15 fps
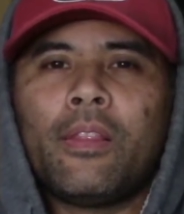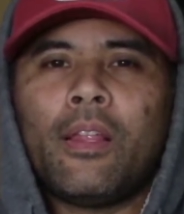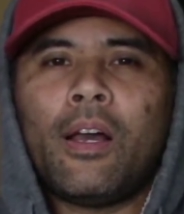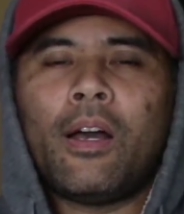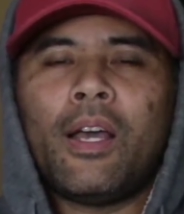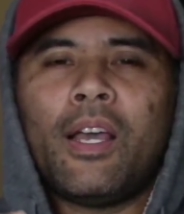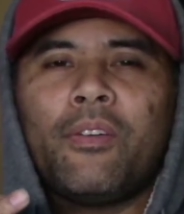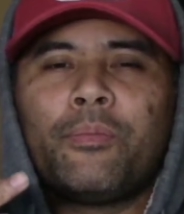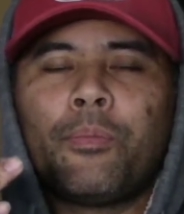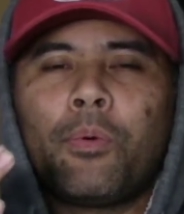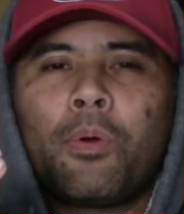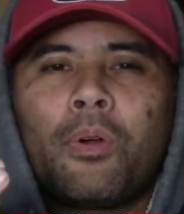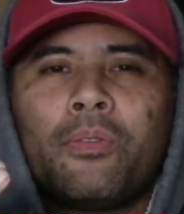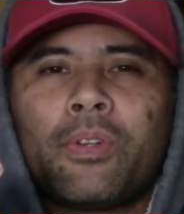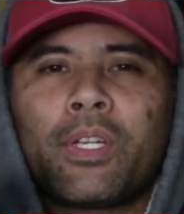I'll have
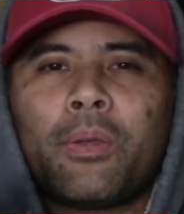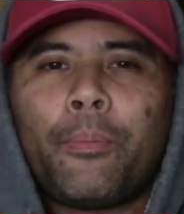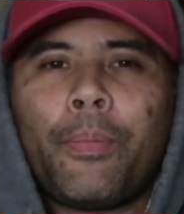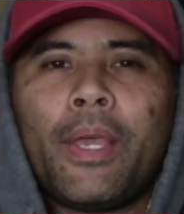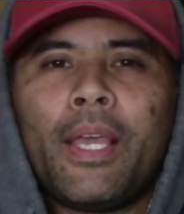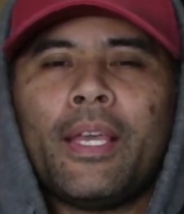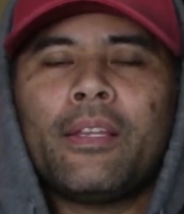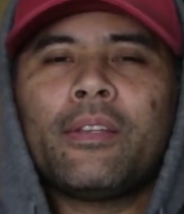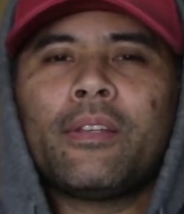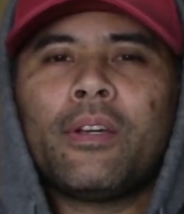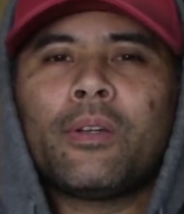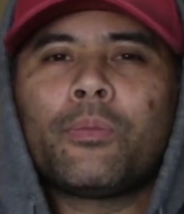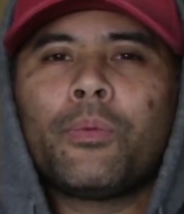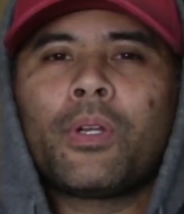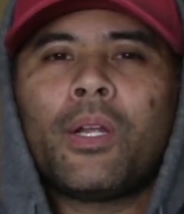more of a command
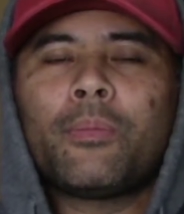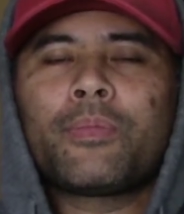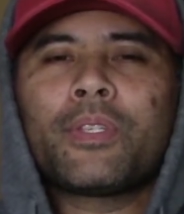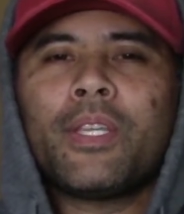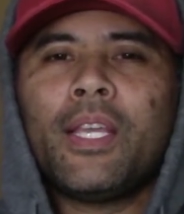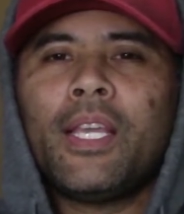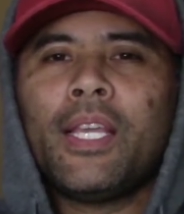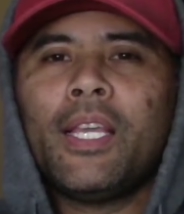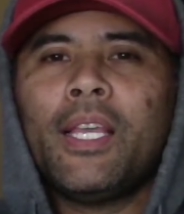on what I'm saying,